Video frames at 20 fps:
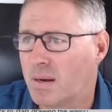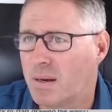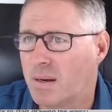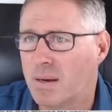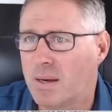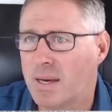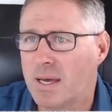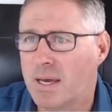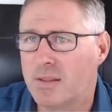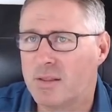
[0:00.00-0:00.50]

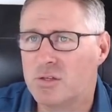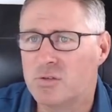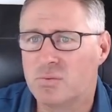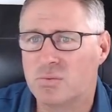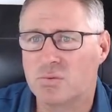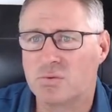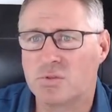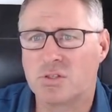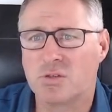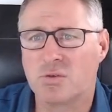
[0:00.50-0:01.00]
Now, this
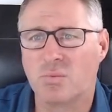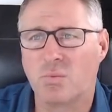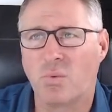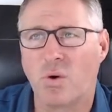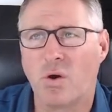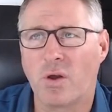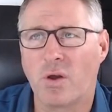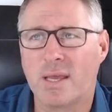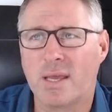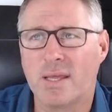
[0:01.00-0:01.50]
will still
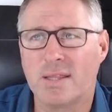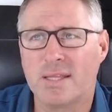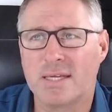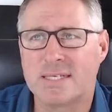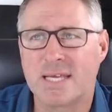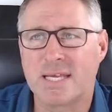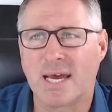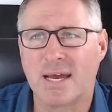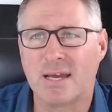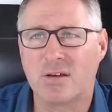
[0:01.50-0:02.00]
work in the
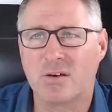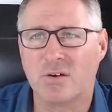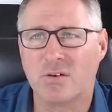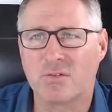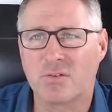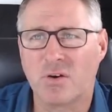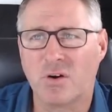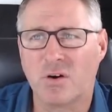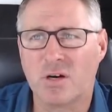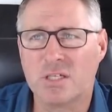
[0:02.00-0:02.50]
Takeoff,
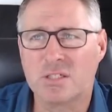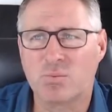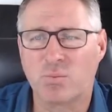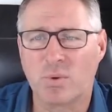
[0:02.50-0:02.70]
guys.